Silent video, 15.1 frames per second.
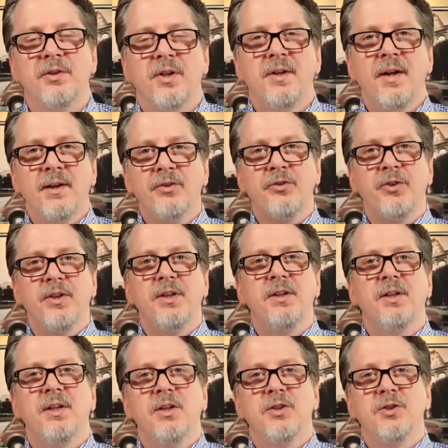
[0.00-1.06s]
the next thing you
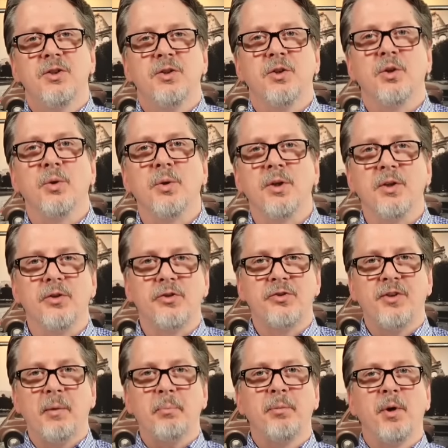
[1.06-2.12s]
need to do is
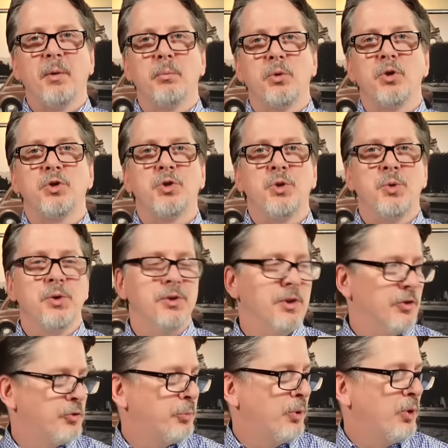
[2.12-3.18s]
step number 2 in
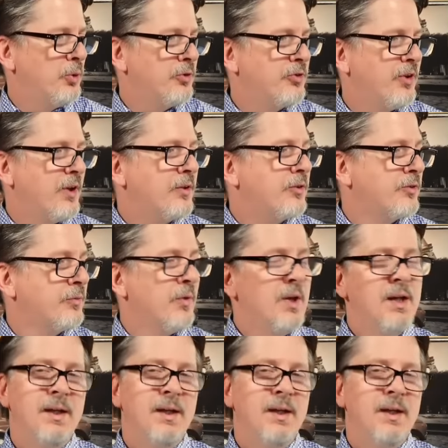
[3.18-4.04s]
this process.